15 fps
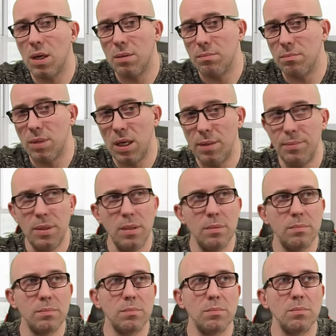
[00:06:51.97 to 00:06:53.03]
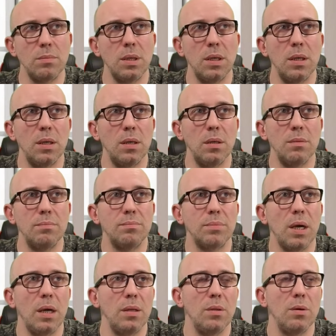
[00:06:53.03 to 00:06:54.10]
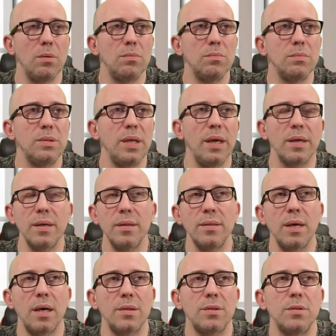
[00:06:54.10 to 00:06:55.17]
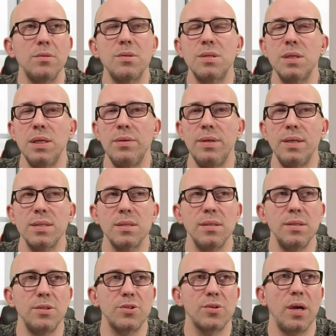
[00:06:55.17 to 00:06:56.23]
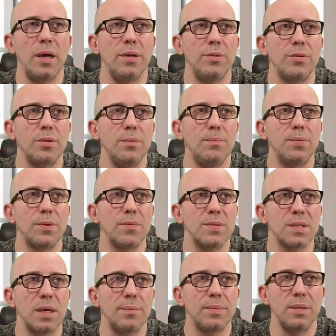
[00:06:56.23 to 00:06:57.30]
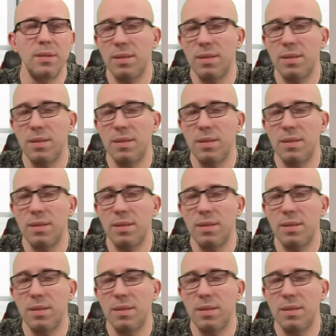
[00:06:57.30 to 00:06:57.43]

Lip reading: I'm maybe, I don't know, taking that too seriously and trying to improve something